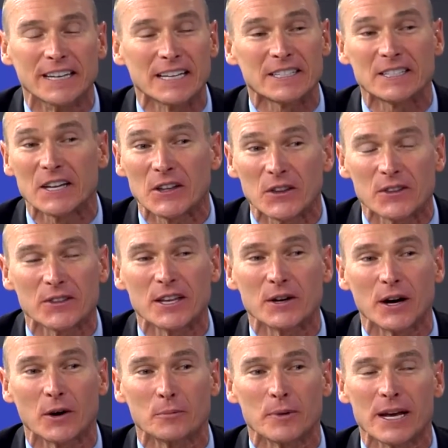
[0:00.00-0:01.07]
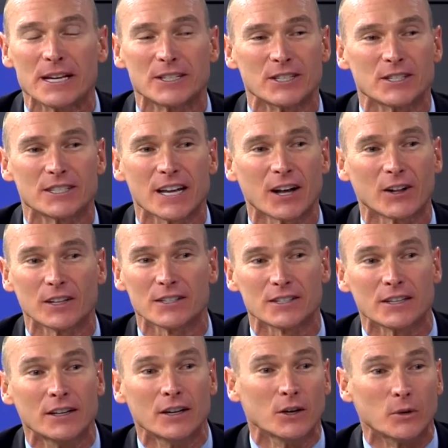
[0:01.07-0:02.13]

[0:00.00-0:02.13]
That's the other thing our patients tell us.